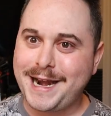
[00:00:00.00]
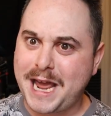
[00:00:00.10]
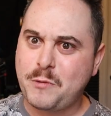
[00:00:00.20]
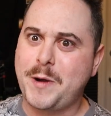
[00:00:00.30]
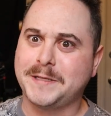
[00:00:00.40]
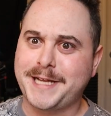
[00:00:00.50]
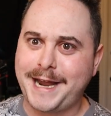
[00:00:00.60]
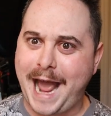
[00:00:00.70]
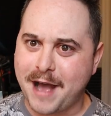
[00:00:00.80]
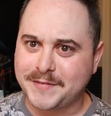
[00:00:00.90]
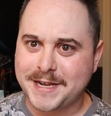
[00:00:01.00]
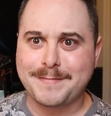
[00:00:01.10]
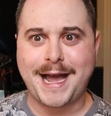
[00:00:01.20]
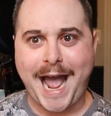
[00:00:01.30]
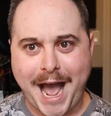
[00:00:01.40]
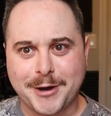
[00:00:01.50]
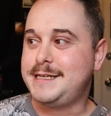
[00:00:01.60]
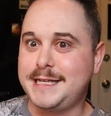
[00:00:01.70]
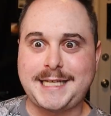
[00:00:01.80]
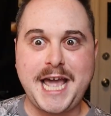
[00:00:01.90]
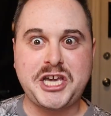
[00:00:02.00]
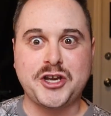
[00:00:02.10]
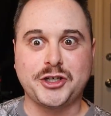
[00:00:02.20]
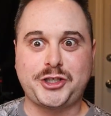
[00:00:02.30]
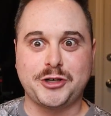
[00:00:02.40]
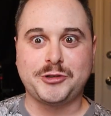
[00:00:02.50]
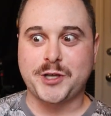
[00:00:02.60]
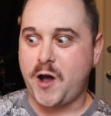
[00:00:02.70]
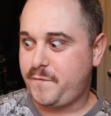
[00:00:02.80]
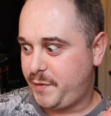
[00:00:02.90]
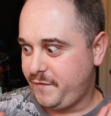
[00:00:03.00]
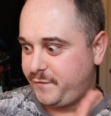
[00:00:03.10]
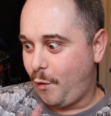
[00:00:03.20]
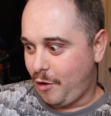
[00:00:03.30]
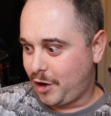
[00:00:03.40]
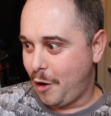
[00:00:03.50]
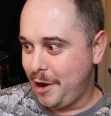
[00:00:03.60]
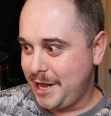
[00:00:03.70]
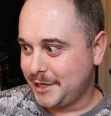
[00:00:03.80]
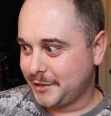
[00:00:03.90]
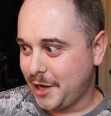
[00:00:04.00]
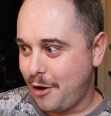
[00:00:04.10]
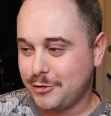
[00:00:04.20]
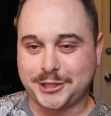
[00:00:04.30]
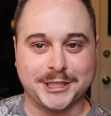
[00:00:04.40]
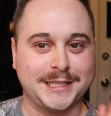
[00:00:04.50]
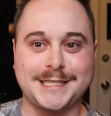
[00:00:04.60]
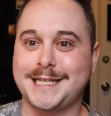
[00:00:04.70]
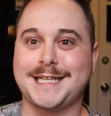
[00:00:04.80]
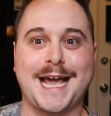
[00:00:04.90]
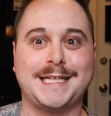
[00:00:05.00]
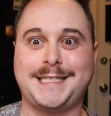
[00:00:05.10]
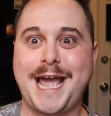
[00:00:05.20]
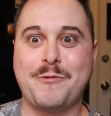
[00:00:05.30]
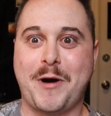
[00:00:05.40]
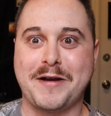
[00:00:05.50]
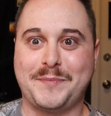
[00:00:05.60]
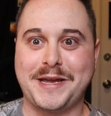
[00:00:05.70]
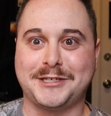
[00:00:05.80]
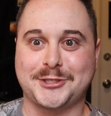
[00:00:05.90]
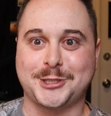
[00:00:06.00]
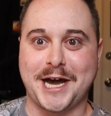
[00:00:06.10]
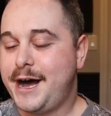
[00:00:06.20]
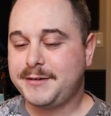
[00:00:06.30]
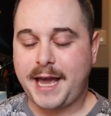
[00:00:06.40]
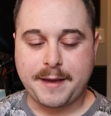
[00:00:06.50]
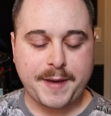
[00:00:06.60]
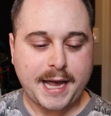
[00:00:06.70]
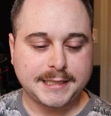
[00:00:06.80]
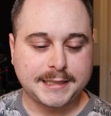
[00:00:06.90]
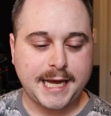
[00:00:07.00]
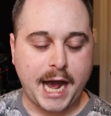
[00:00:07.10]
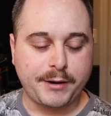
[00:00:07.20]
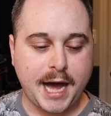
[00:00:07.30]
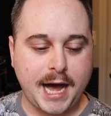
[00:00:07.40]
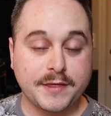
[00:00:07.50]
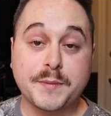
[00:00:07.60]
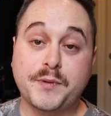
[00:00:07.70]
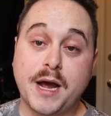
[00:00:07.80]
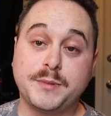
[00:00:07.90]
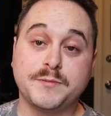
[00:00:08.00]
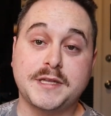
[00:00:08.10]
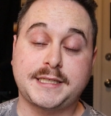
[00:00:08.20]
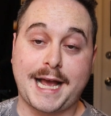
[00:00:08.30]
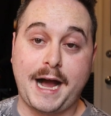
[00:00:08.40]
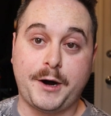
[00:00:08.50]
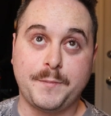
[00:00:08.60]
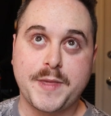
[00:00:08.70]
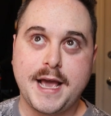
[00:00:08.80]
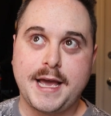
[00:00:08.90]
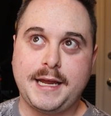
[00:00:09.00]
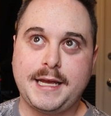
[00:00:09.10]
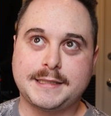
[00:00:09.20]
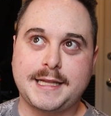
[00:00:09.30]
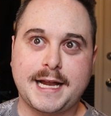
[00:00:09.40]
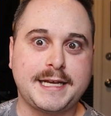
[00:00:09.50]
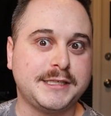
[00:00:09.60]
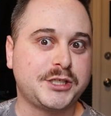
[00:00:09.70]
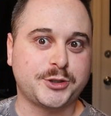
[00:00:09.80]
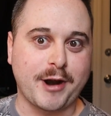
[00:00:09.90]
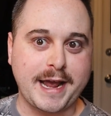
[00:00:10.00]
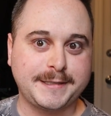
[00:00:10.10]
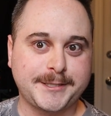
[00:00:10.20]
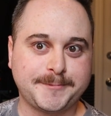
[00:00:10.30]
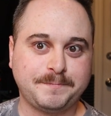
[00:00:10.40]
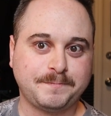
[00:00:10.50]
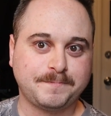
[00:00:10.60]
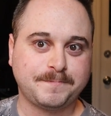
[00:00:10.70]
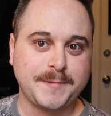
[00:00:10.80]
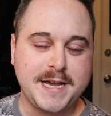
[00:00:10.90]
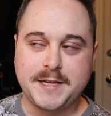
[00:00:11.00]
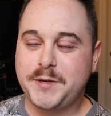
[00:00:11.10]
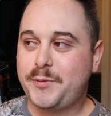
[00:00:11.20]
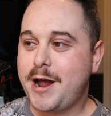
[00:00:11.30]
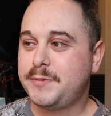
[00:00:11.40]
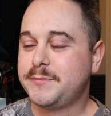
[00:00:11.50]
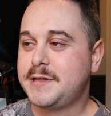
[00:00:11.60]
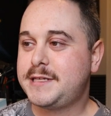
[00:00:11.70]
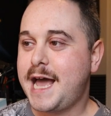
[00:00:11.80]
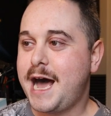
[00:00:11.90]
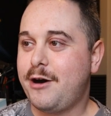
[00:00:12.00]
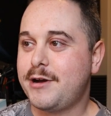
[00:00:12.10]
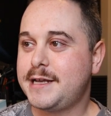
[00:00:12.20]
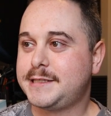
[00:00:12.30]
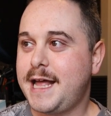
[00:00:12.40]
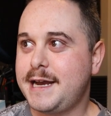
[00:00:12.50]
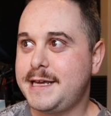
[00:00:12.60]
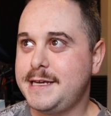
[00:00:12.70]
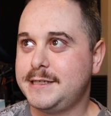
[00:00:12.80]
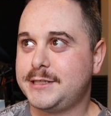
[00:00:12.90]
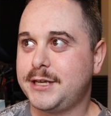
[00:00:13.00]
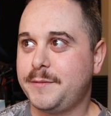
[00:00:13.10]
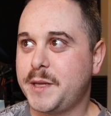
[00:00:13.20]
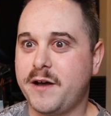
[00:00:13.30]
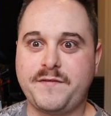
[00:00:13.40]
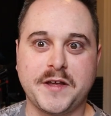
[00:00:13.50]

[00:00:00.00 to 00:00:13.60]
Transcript: and I will not have it in my house. You take your shoes off before going into the ocean. This is like day one beach stuff. Okay, back to Tao. The problem with Tao is that he's straight. The problem with Tao is that he's a